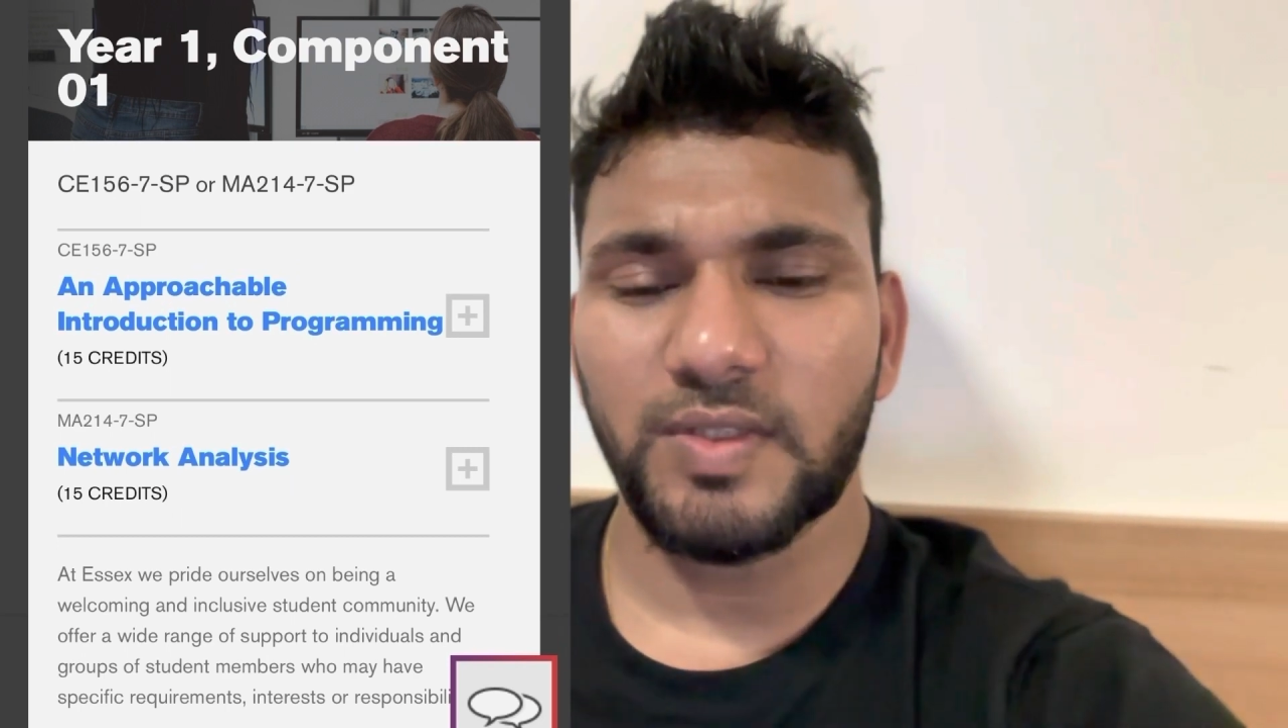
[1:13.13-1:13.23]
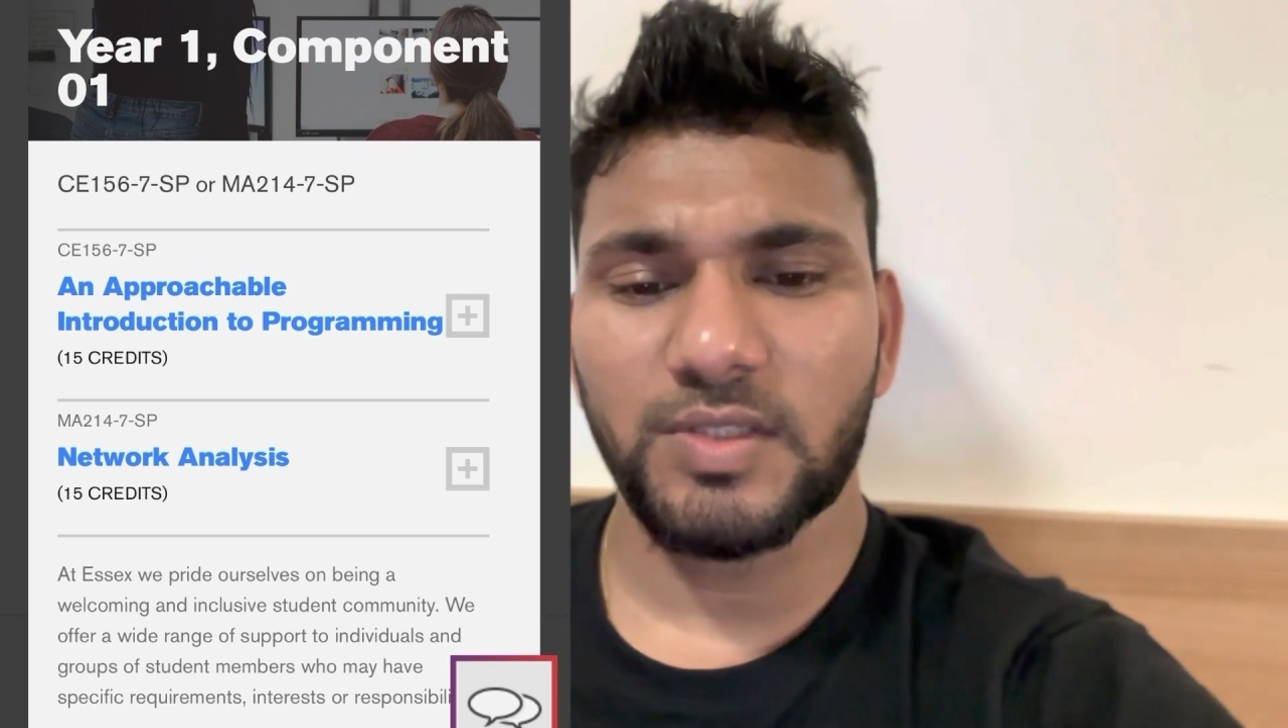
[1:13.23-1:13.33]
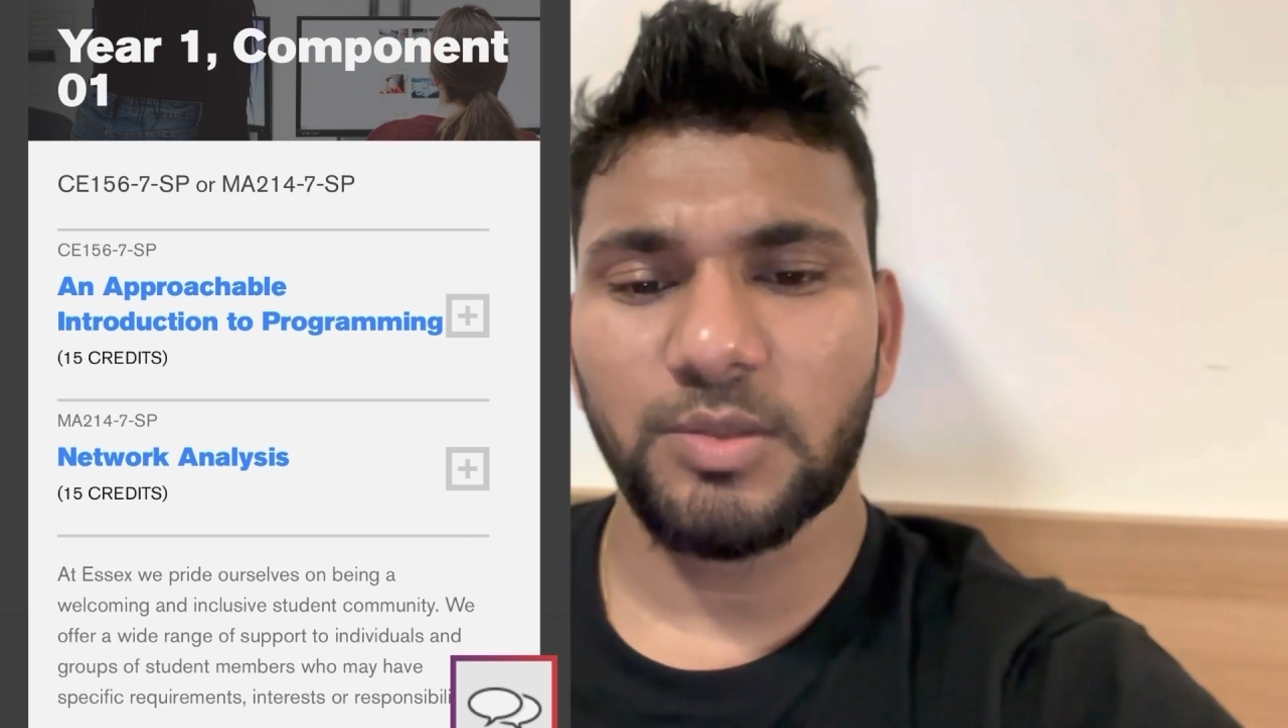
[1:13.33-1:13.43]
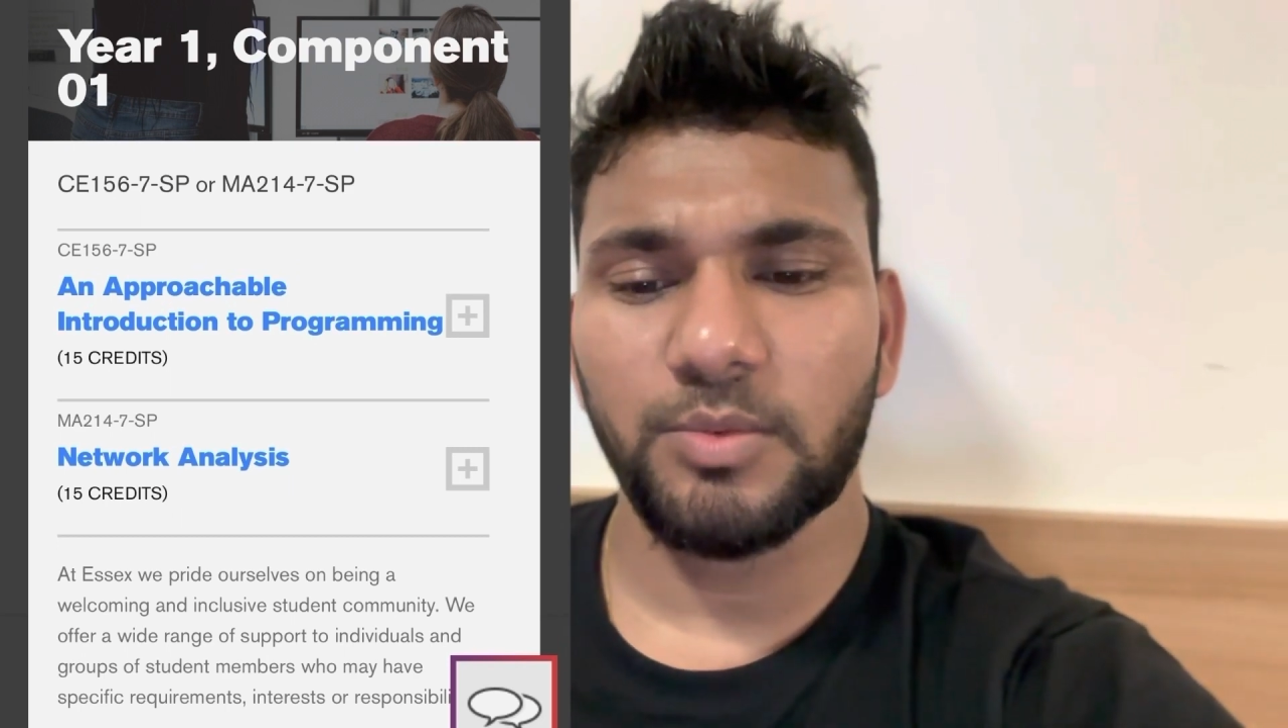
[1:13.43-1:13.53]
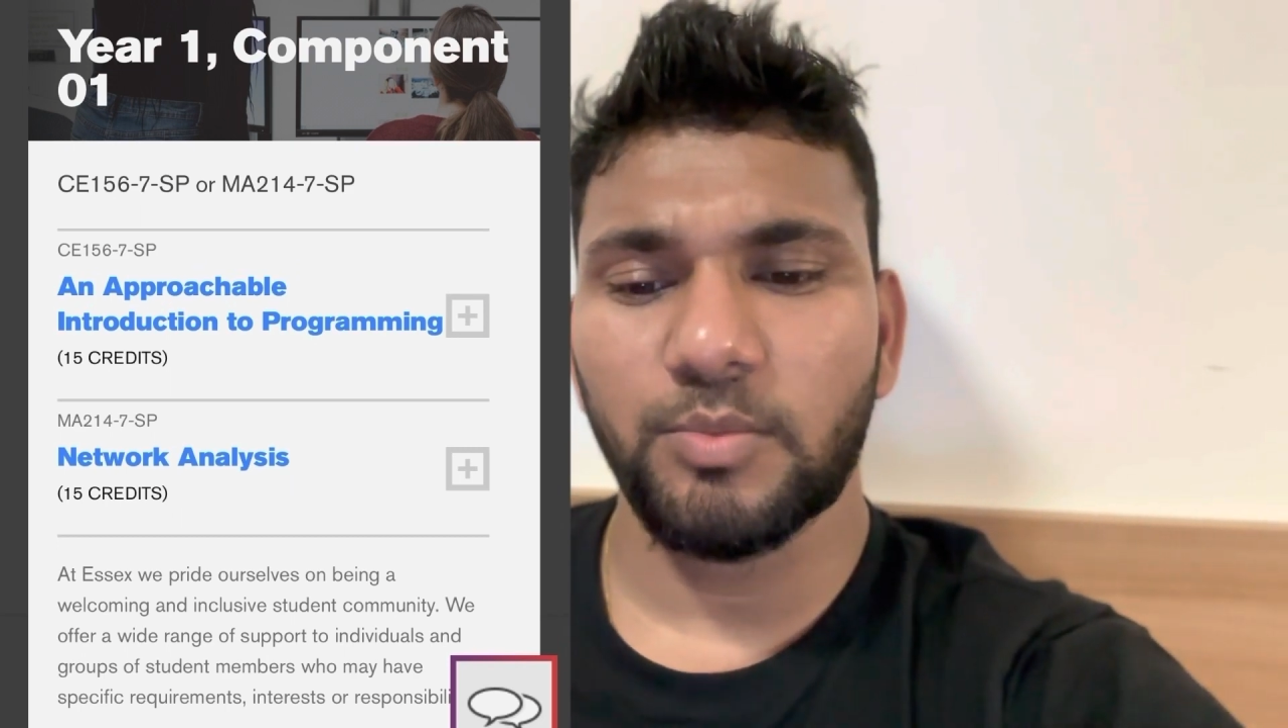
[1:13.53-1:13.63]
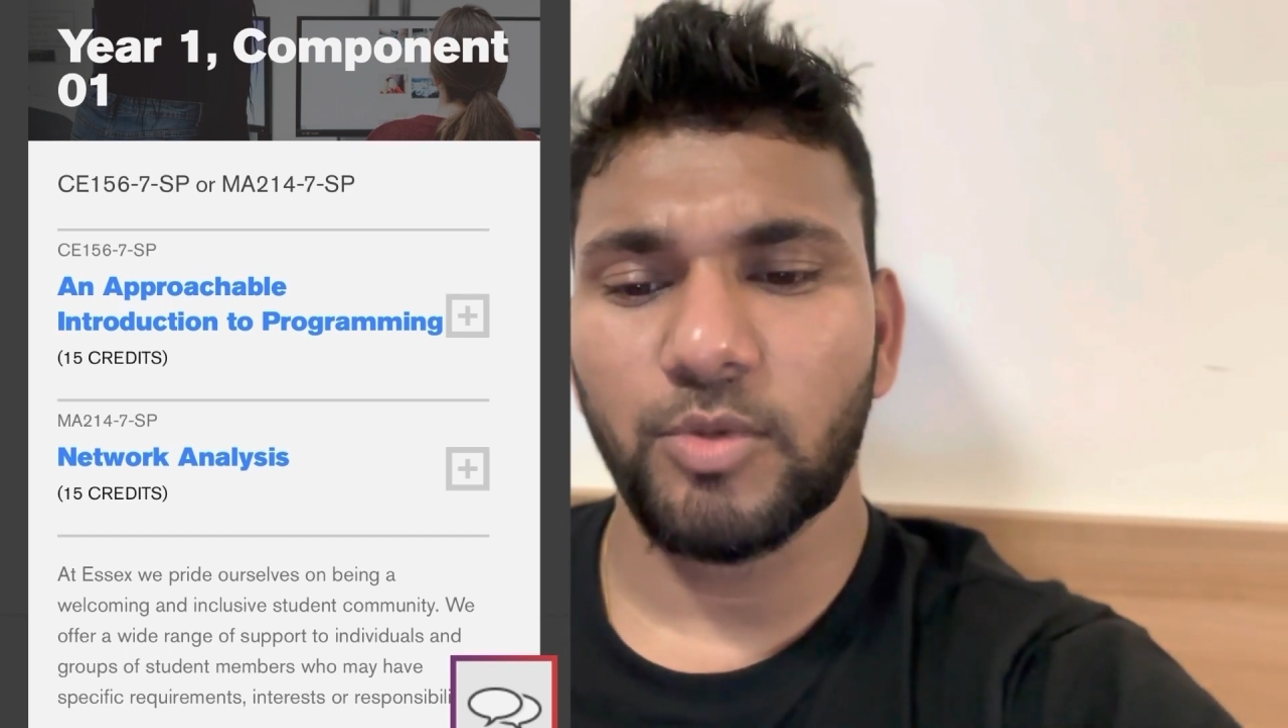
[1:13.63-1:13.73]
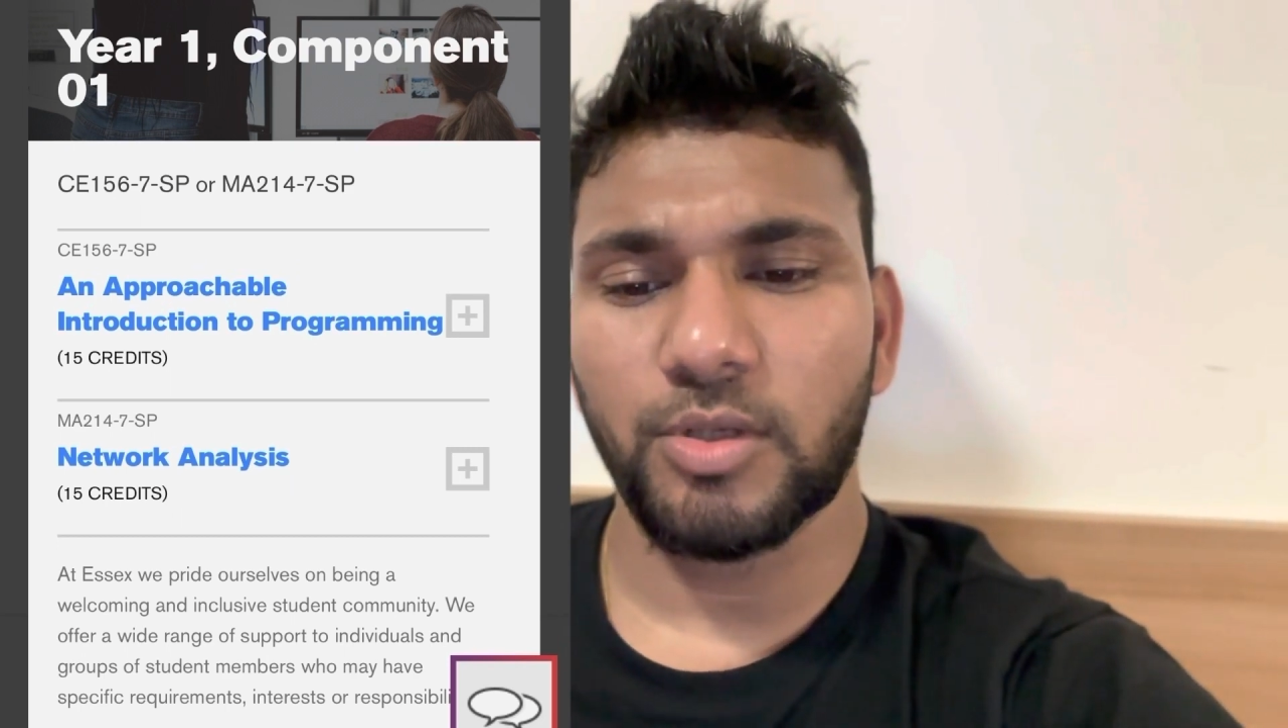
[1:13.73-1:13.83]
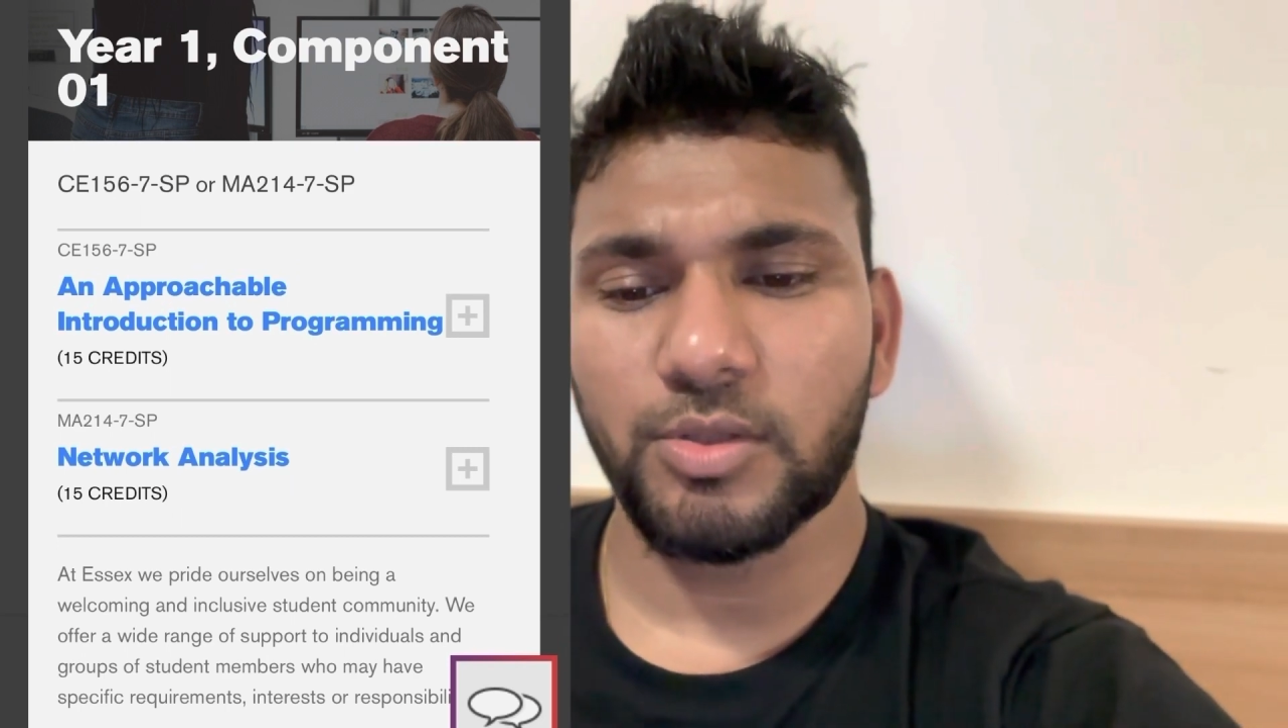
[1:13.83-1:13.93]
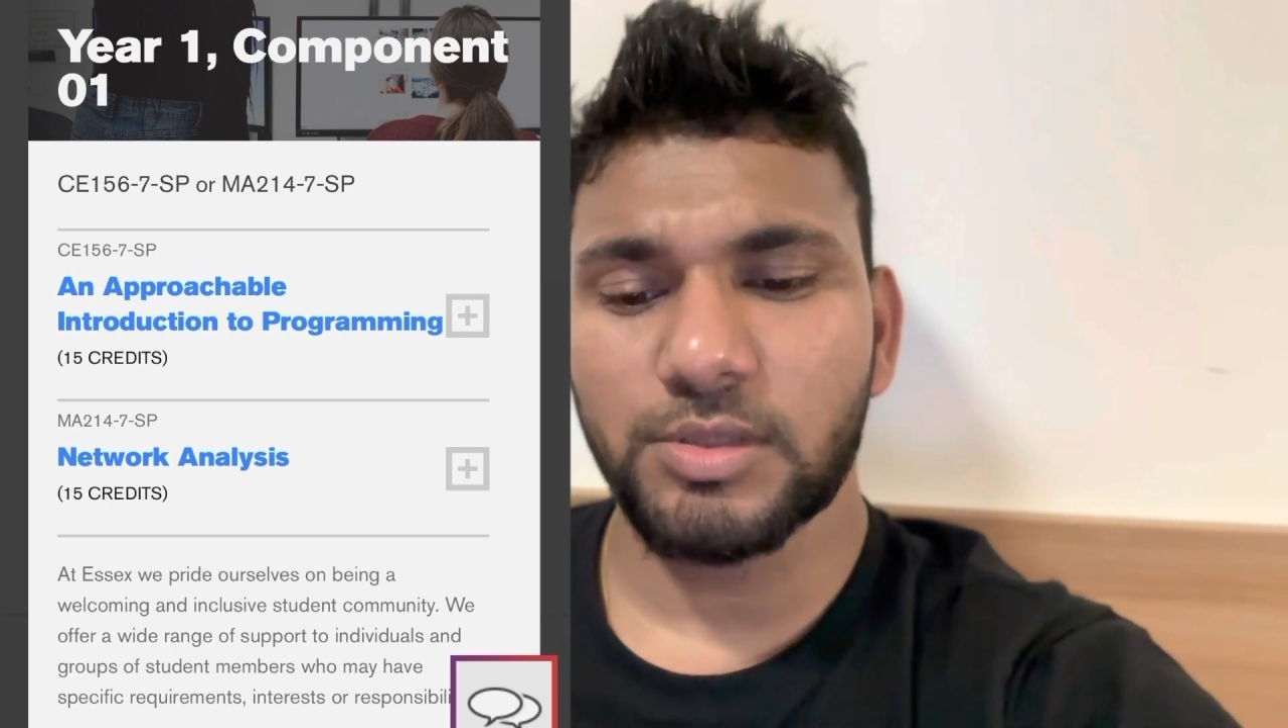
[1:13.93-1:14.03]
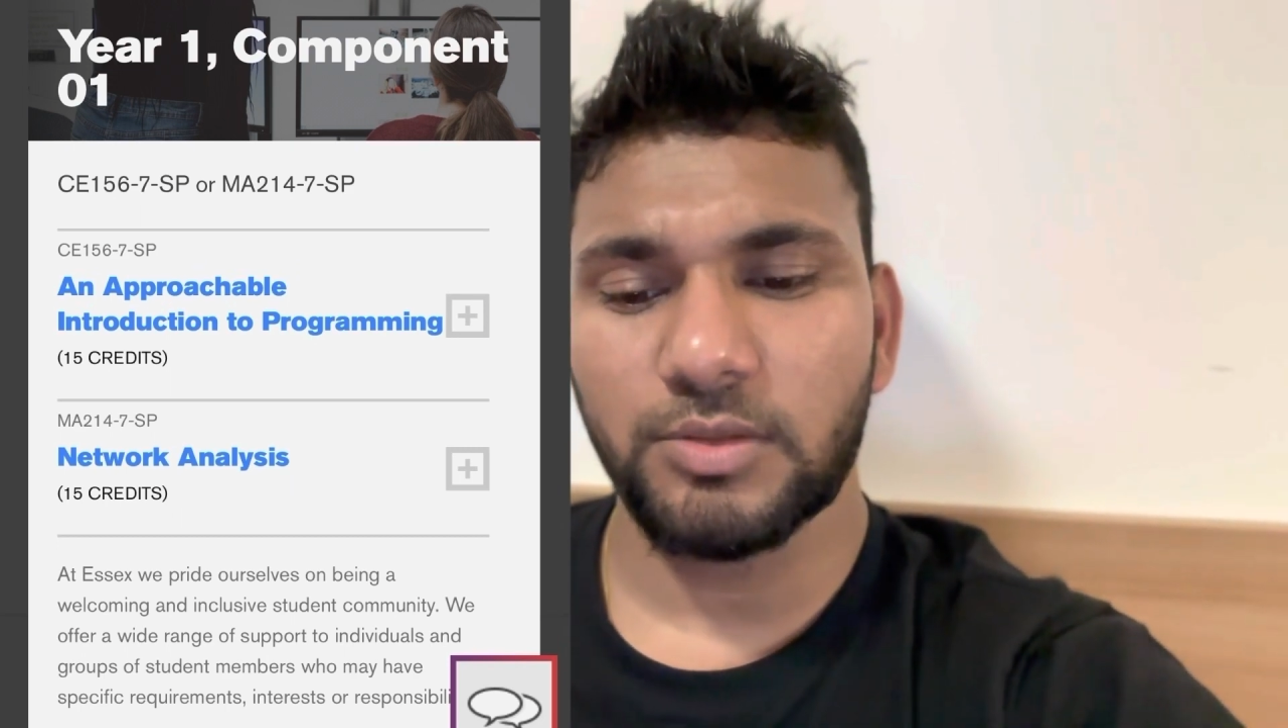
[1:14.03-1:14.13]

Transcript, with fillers: easy modules.